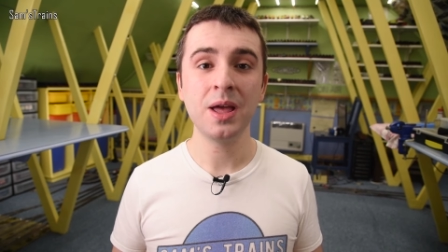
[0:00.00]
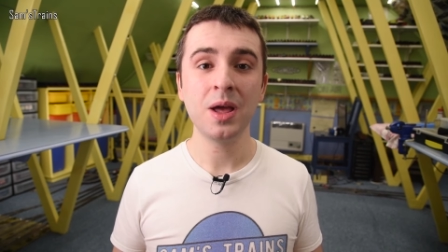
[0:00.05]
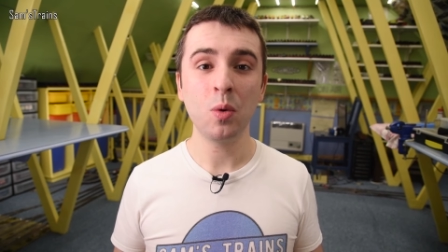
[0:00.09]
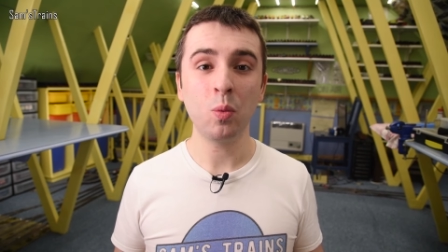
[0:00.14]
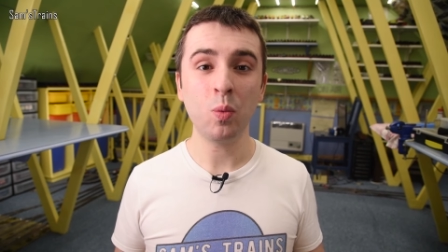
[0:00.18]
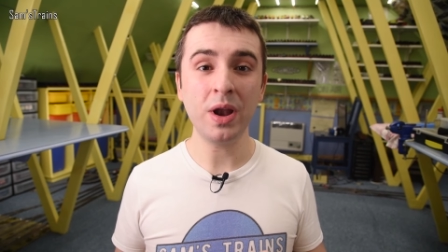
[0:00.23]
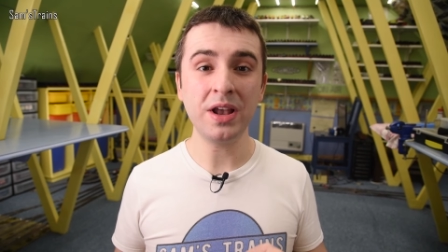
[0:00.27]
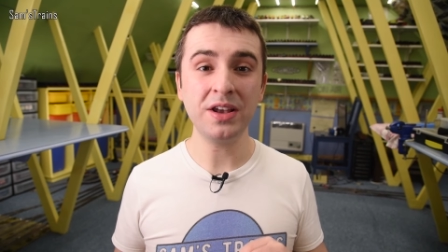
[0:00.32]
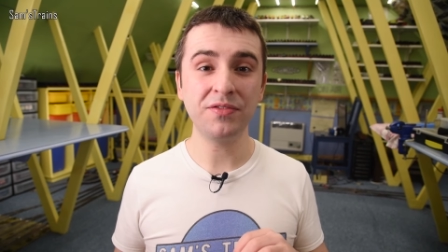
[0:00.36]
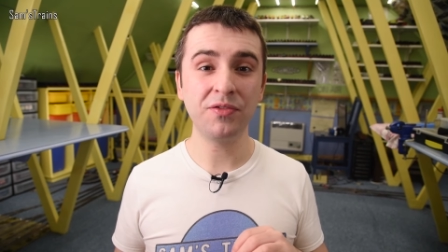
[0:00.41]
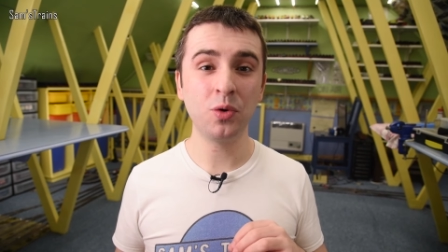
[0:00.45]

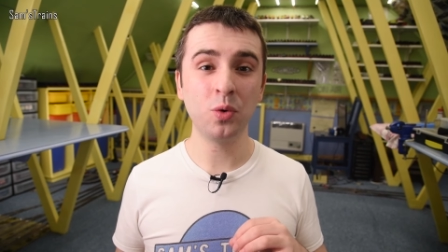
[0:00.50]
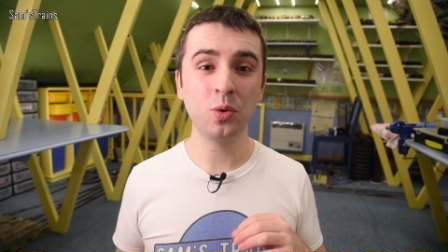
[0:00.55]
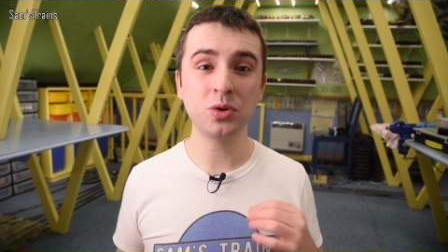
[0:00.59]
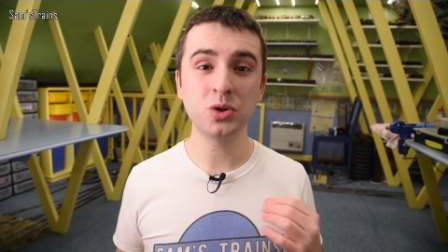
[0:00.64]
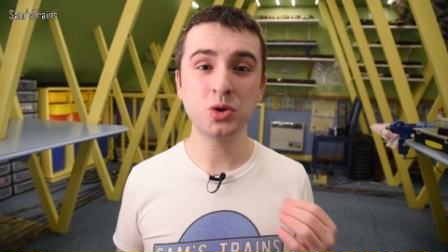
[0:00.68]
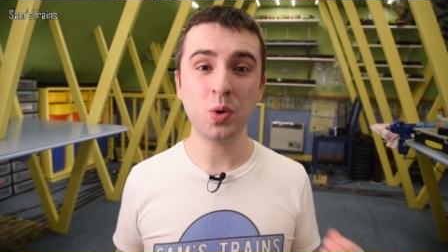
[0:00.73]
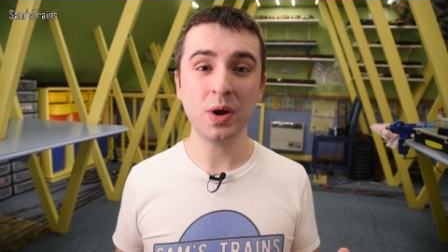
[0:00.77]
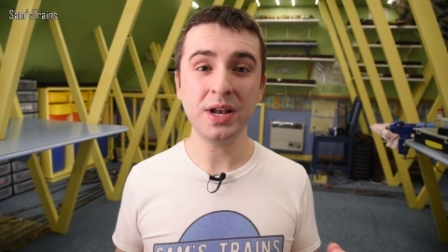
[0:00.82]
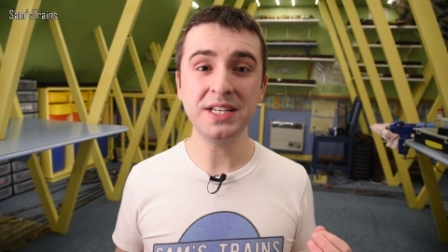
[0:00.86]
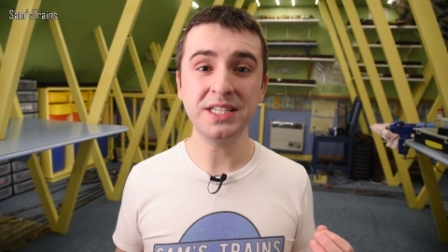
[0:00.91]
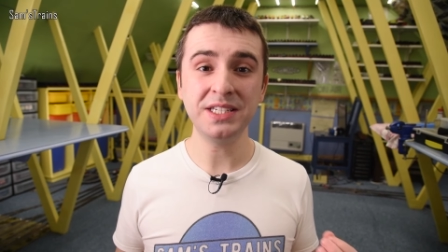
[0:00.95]
went for
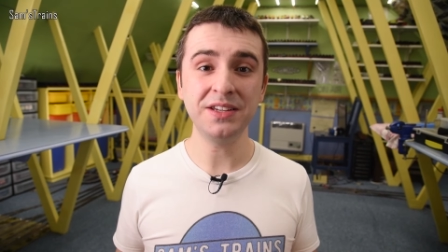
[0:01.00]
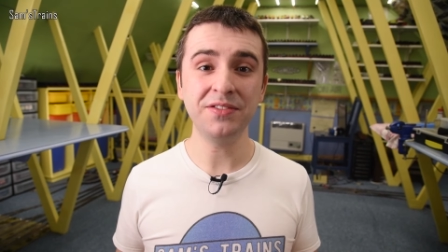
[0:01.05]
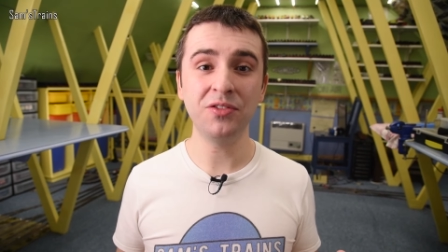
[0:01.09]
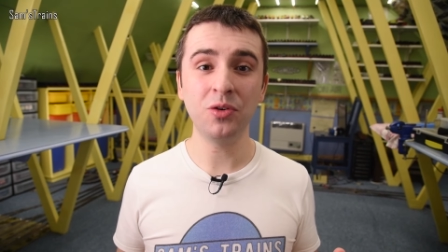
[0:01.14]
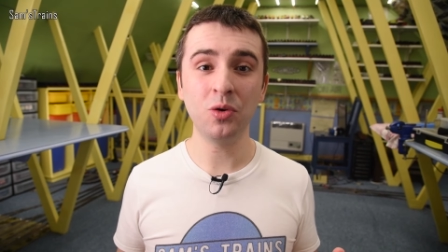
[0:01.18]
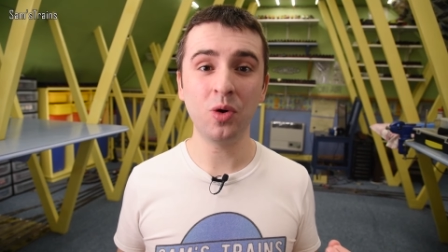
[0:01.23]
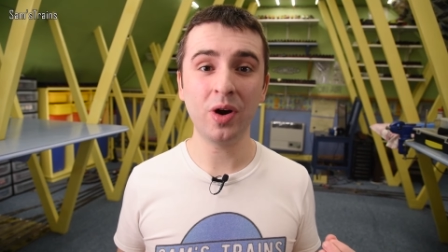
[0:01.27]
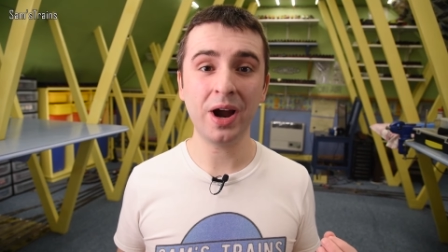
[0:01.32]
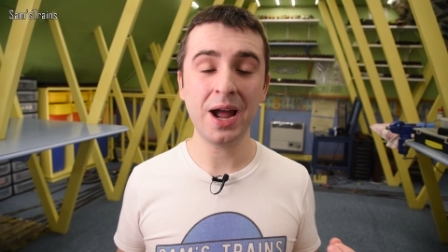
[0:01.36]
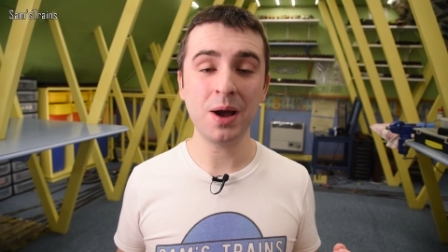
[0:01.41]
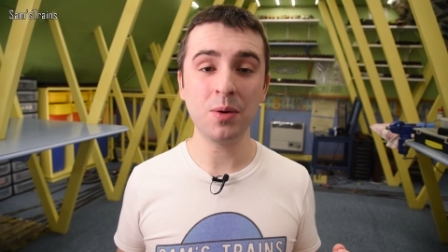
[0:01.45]

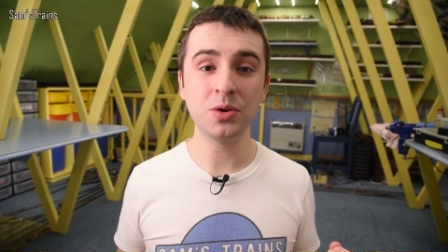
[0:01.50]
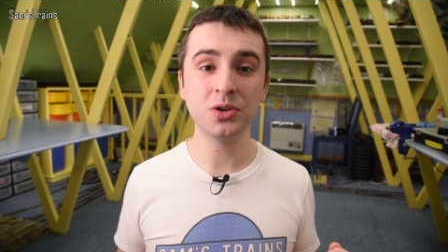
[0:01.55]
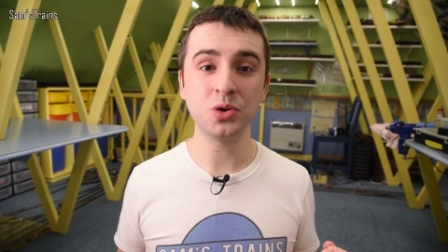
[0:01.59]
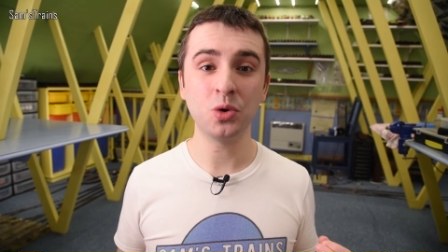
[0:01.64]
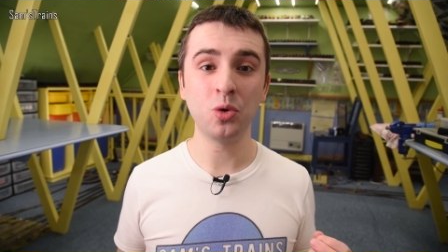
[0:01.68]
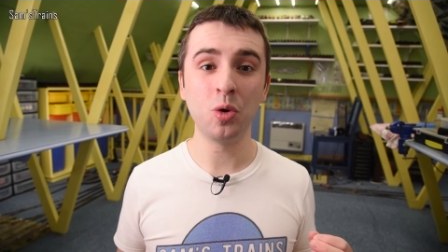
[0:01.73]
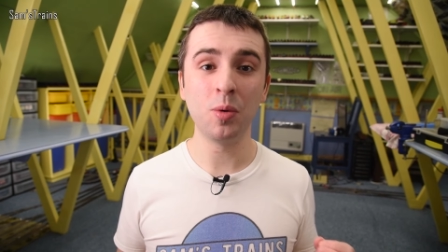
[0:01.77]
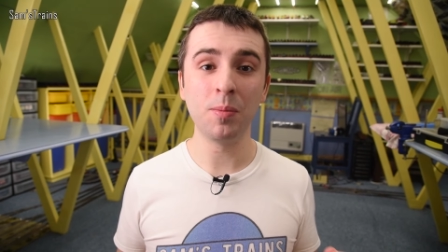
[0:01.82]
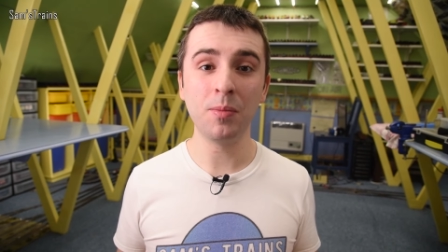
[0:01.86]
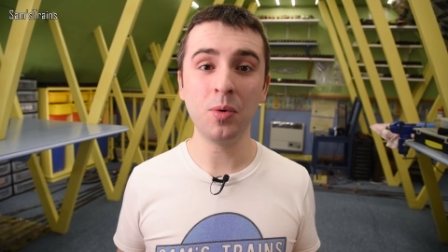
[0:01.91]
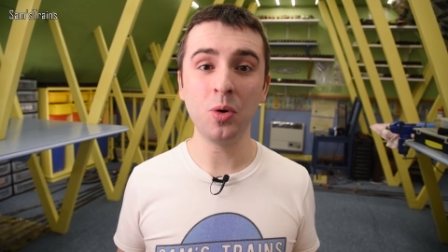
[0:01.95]
24 hours
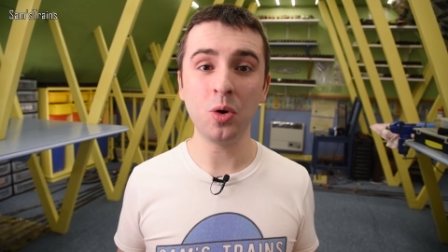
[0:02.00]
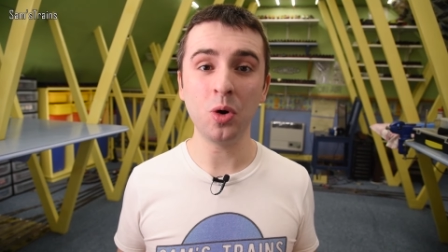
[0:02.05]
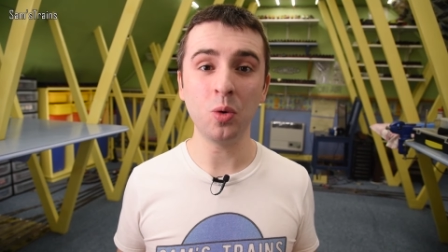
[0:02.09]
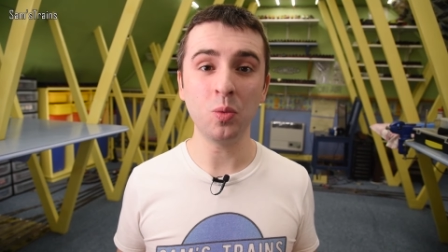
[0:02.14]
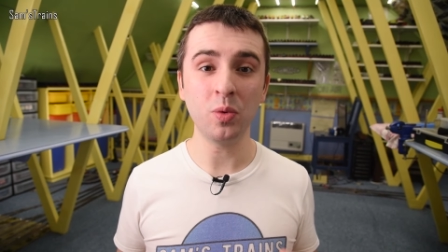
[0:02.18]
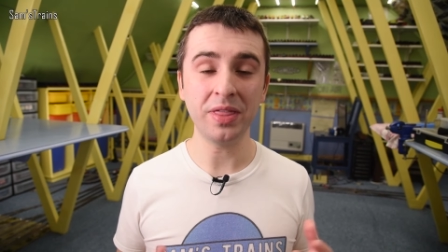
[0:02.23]
or more